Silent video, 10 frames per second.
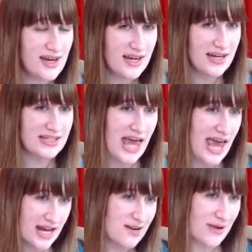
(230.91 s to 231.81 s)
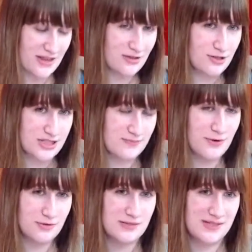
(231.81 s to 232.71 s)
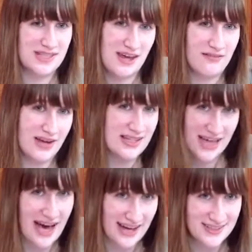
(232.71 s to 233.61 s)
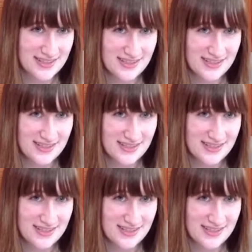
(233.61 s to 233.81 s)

It's Annabeth who's supposed to be saving his ass.